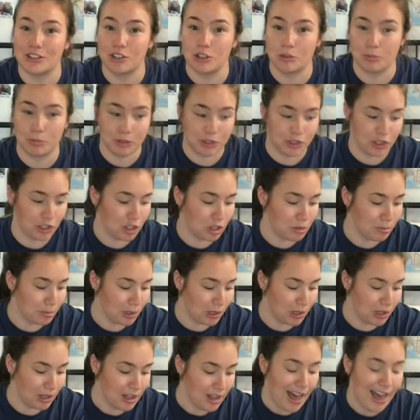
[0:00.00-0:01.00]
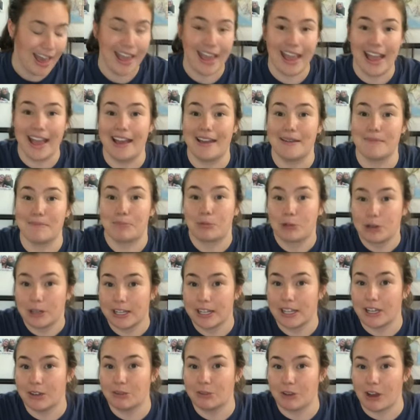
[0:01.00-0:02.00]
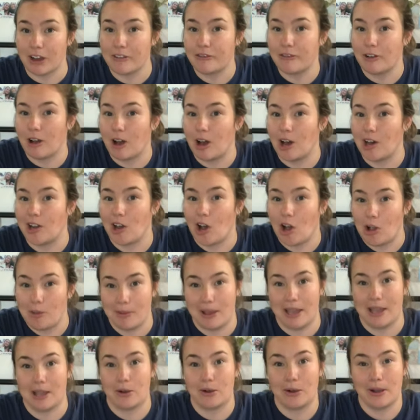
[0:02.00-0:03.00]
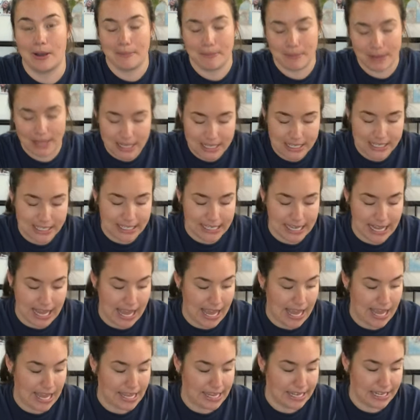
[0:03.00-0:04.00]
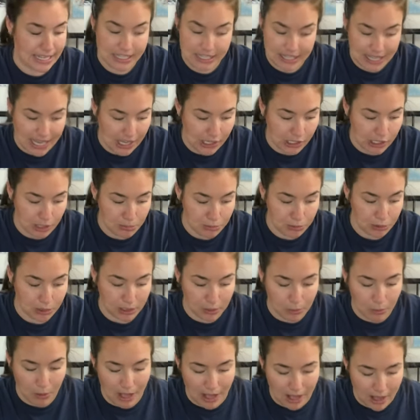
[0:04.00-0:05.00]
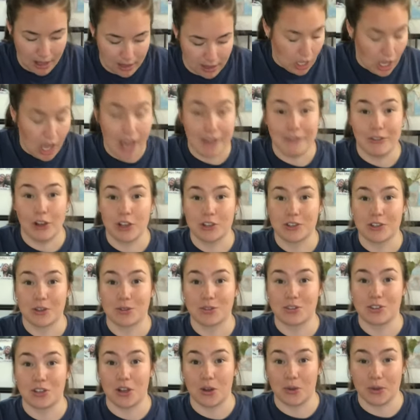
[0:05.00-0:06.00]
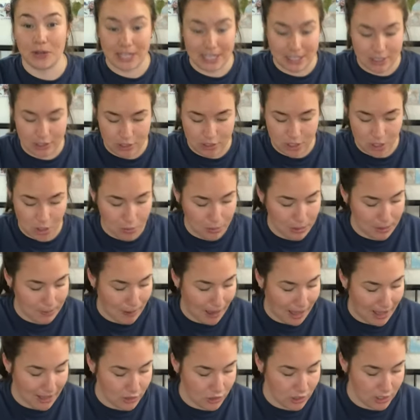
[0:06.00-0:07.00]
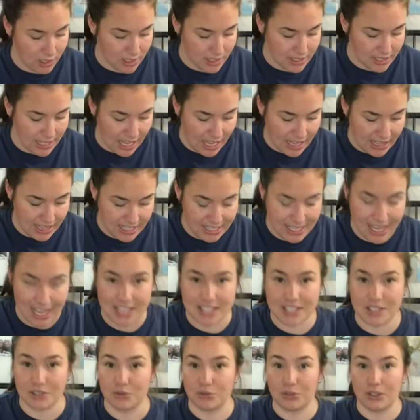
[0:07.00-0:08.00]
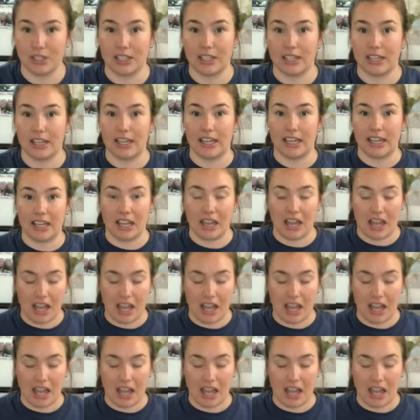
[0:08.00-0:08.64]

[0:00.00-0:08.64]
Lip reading: super durable. I am pretty rough on all my equipment and it's held up really well. I've also sewn in so many patches and this hasn't really